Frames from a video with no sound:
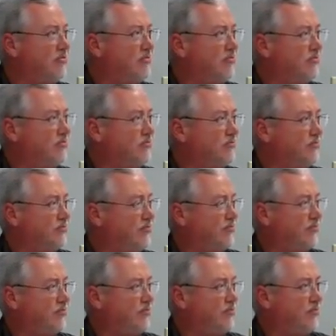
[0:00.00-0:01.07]

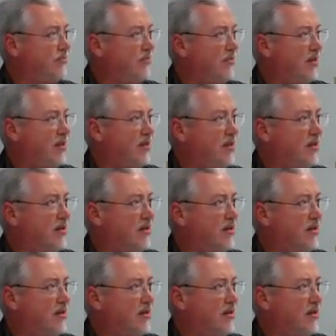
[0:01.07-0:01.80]
No one is speaking in this clip.